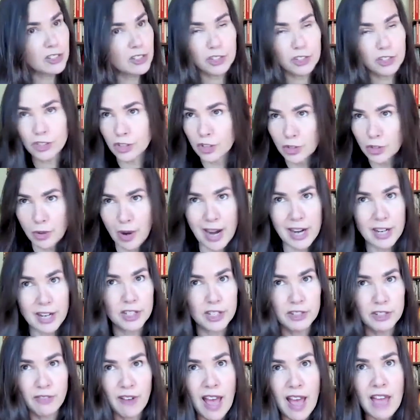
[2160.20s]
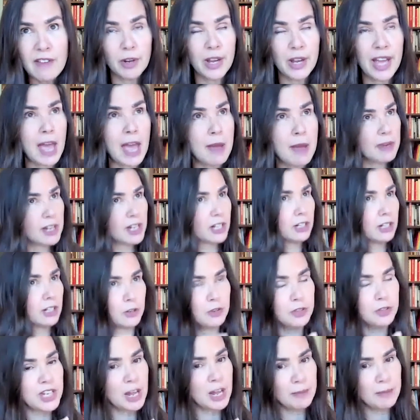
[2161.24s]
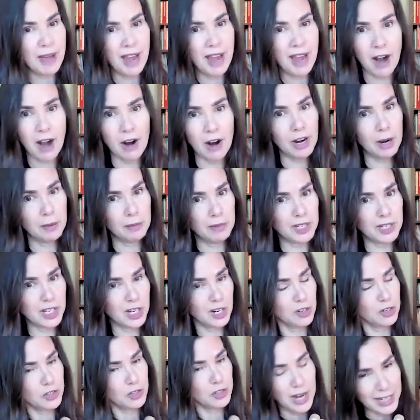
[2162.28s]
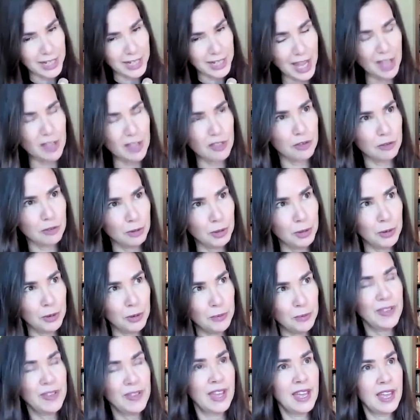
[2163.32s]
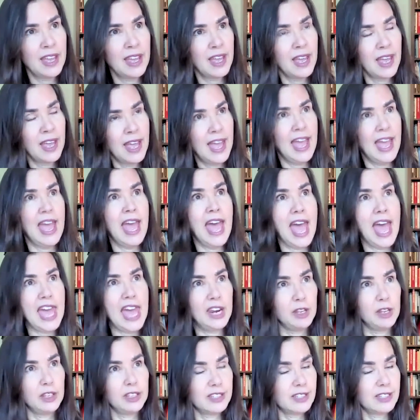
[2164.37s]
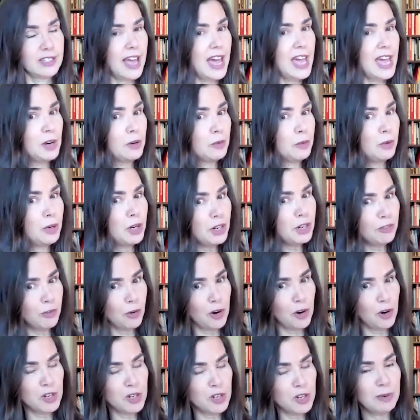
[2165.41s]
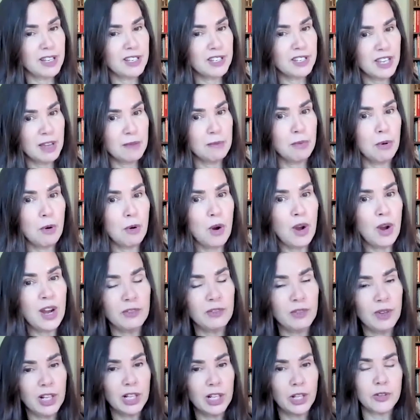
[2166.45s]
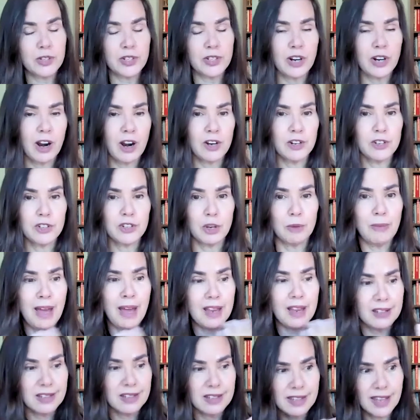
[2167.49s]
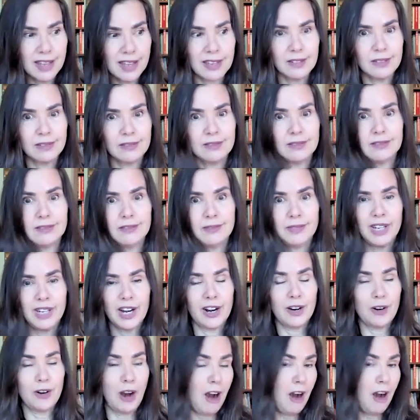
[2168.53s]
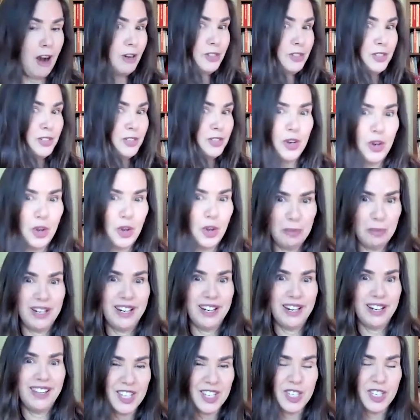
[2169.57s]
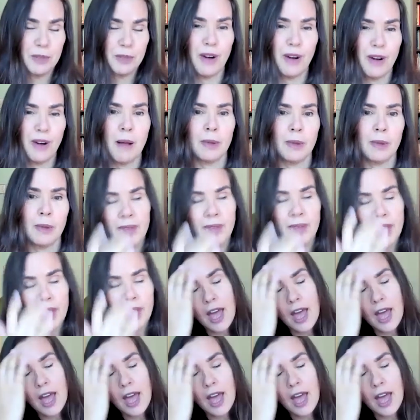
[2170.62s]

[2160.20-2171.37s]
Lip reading: to just to try to survive. Okay, I'm going to close down my heart and I'm just going to try to get through. And it's kind of worked for us. But at some point, if we close our heart so much, then we are, our hearts aren't open. And that's a problem.